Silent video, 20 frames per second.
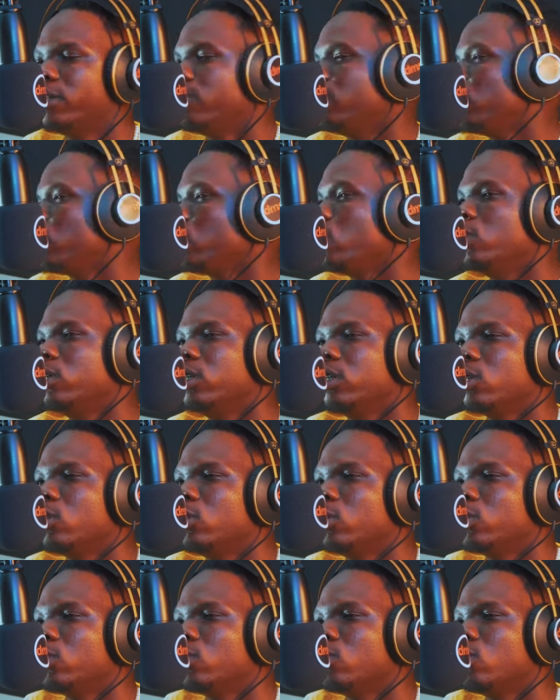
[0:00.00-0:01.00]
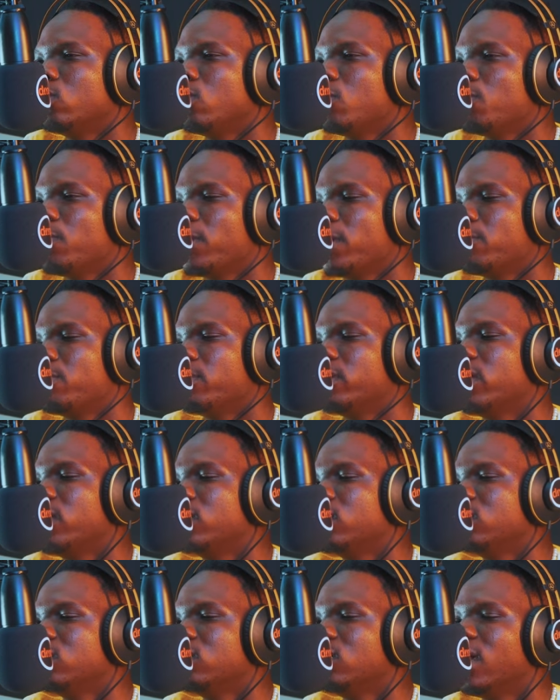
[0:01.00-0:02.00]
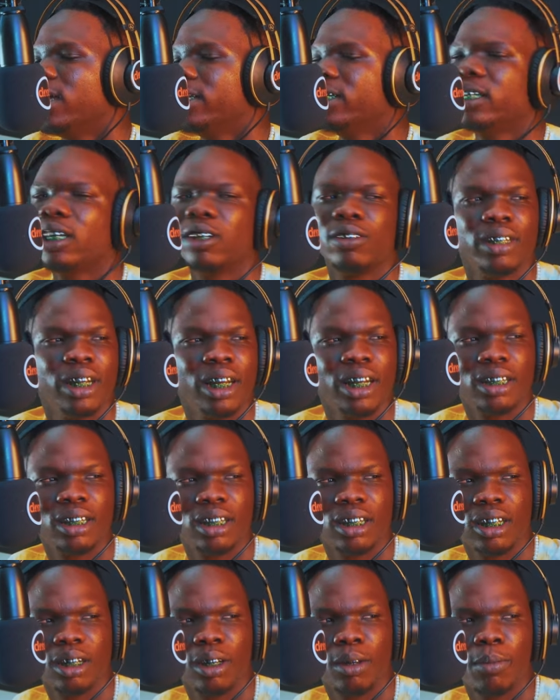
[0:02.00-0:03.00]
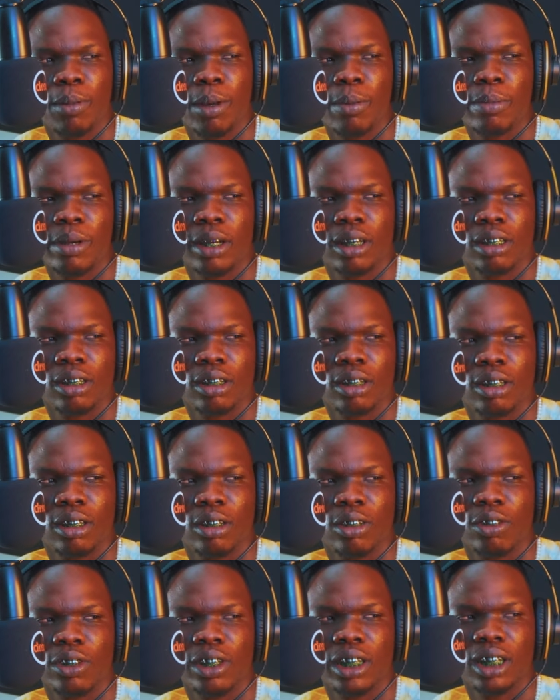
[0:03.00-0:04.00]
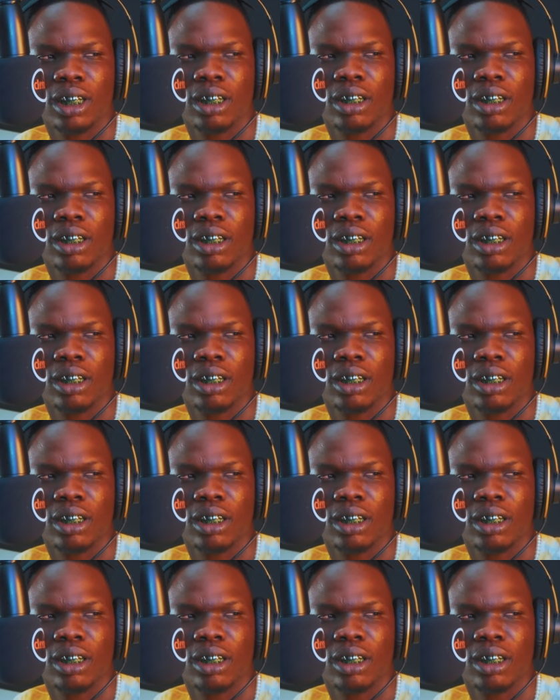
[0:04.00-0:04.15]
It's all it's all through yeah. Pepper, and I think they're related, né? Pepper and Ricky.